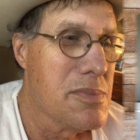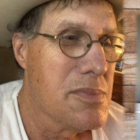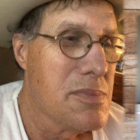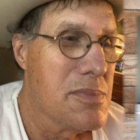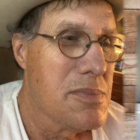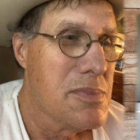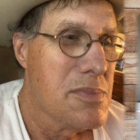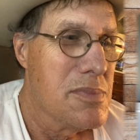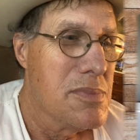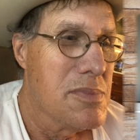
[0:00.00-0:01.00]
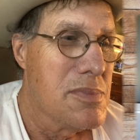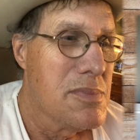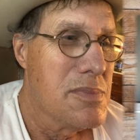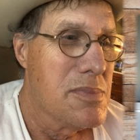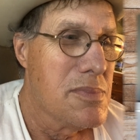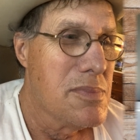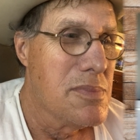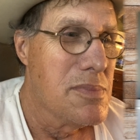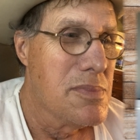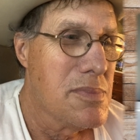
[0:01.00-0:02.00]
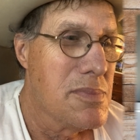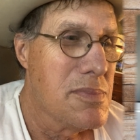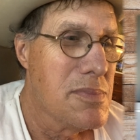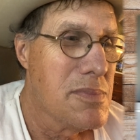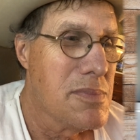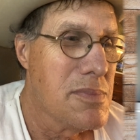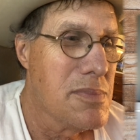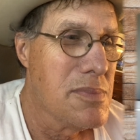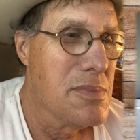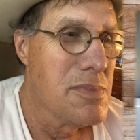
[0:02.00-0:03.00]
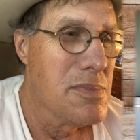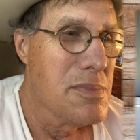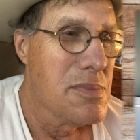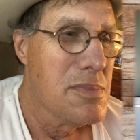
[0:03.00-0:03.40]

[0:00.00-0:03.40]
The person shown says nothing.